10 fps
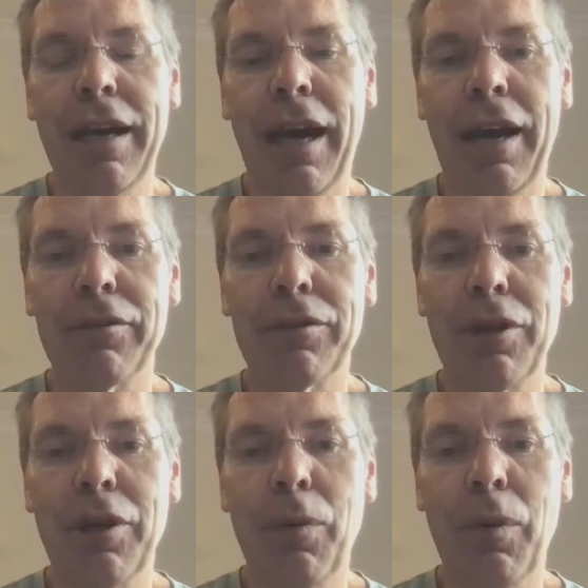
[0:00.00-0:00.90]
and
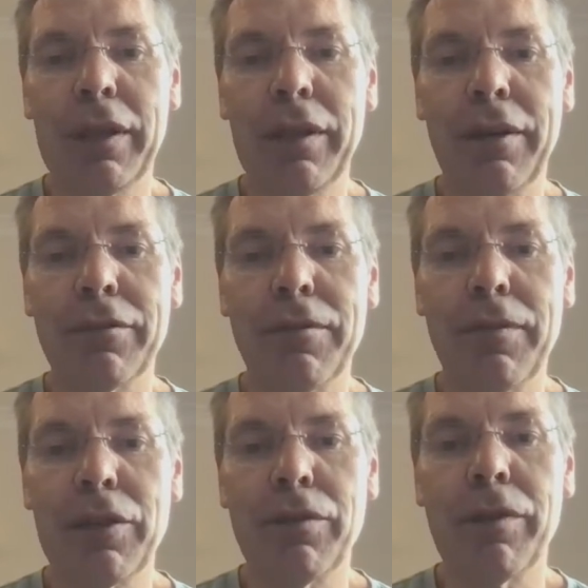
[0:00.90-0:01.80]
one that
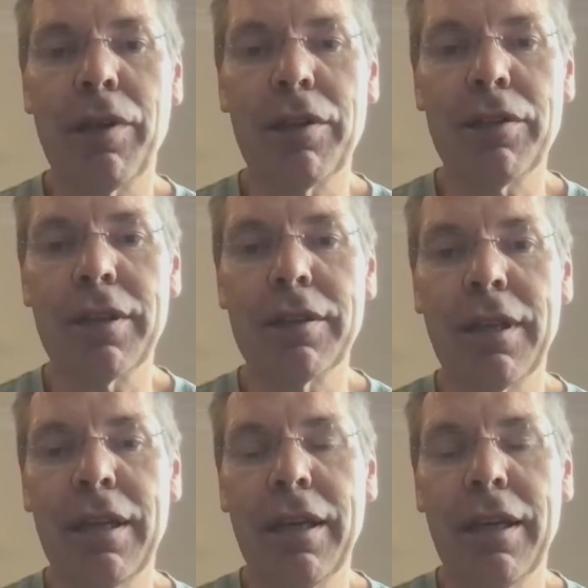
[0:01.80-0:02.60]
veterinary nurses